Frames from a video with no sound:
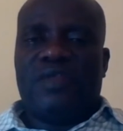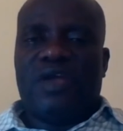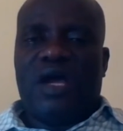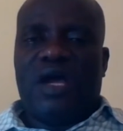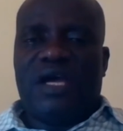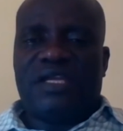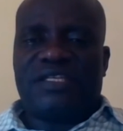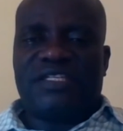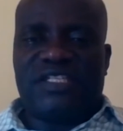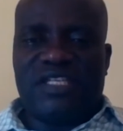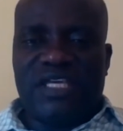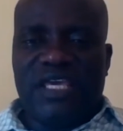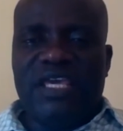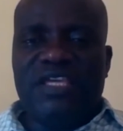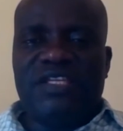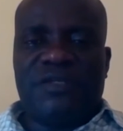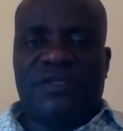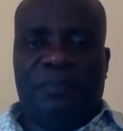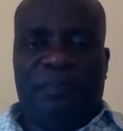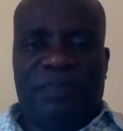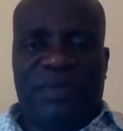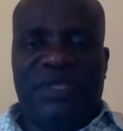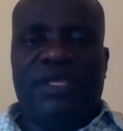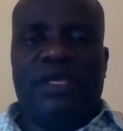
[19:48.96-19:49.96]
At
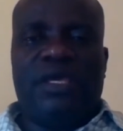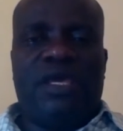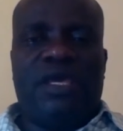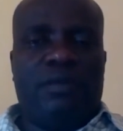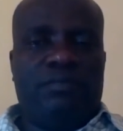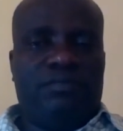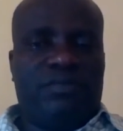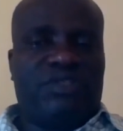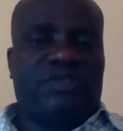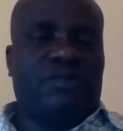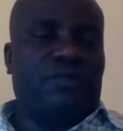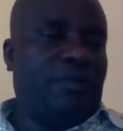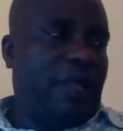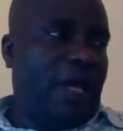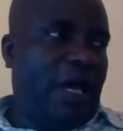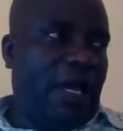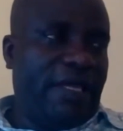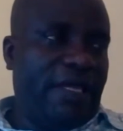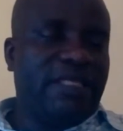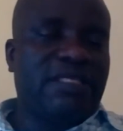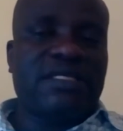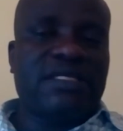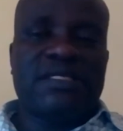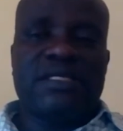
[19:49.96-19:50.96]
8 p.m.
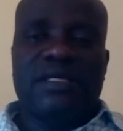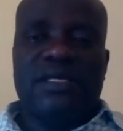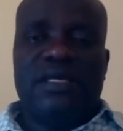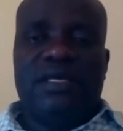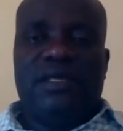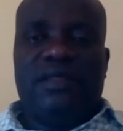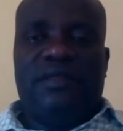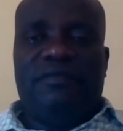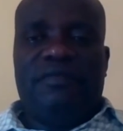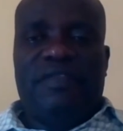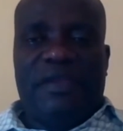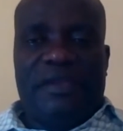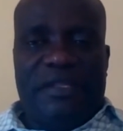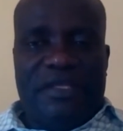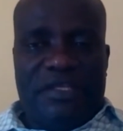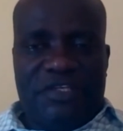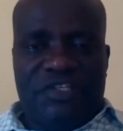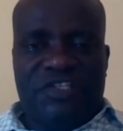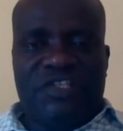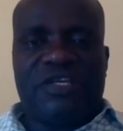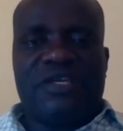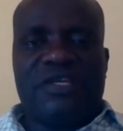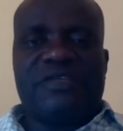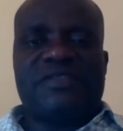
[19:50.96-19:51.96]
tonight, the
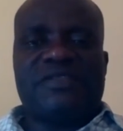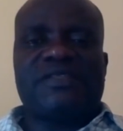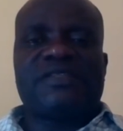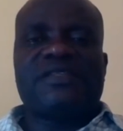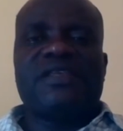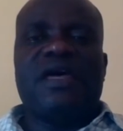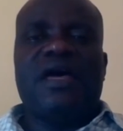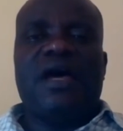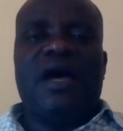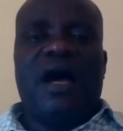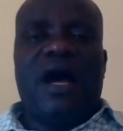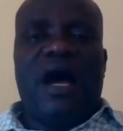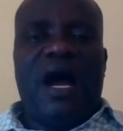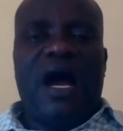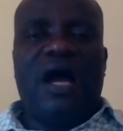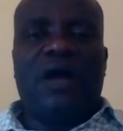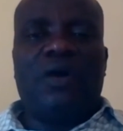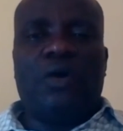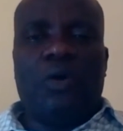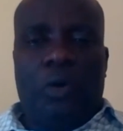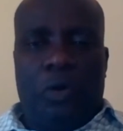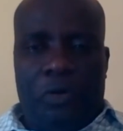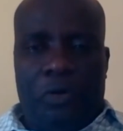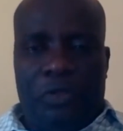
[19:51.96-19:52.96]
dishes
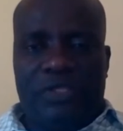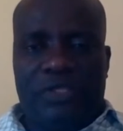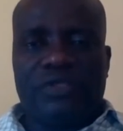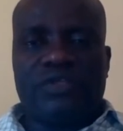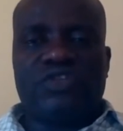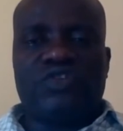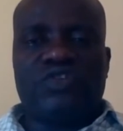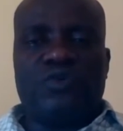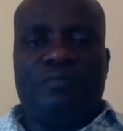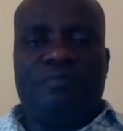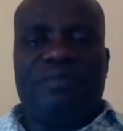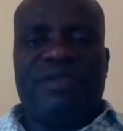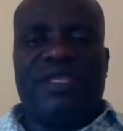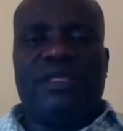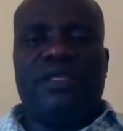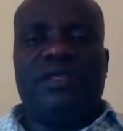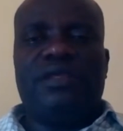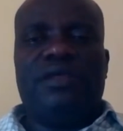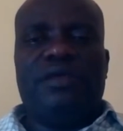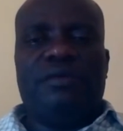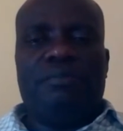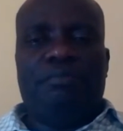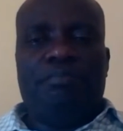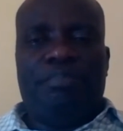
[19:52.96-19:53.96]
are going to
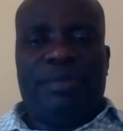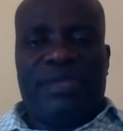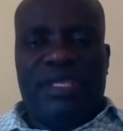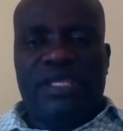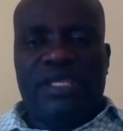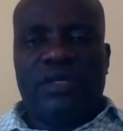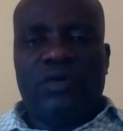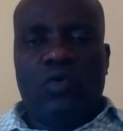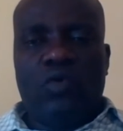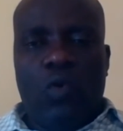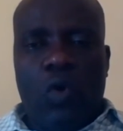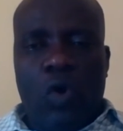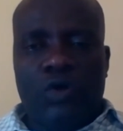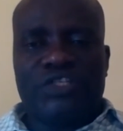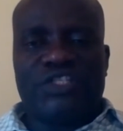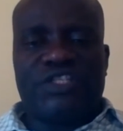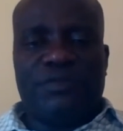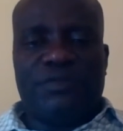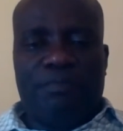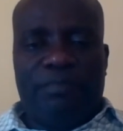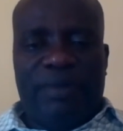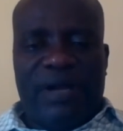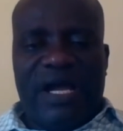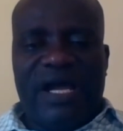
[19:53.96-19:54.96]
be being
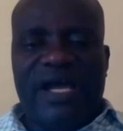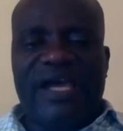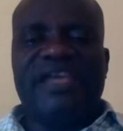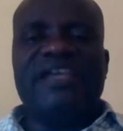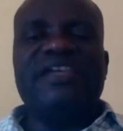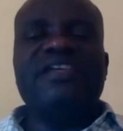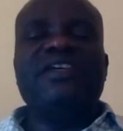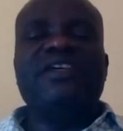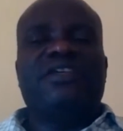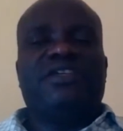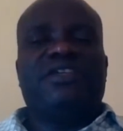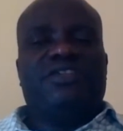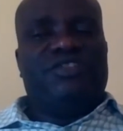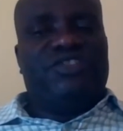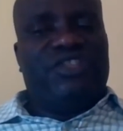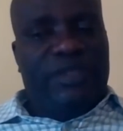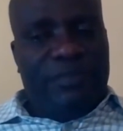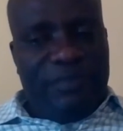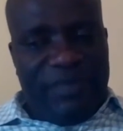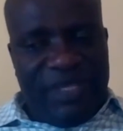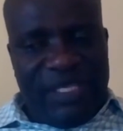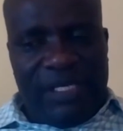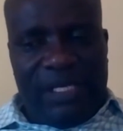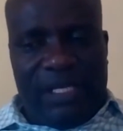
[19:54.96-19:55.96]
washed by
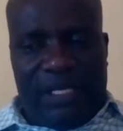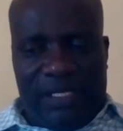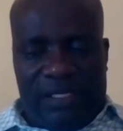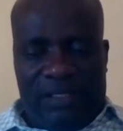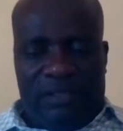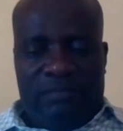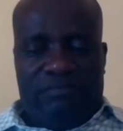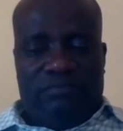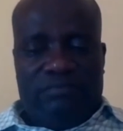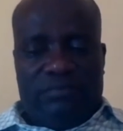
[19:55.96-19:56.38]
Jamila.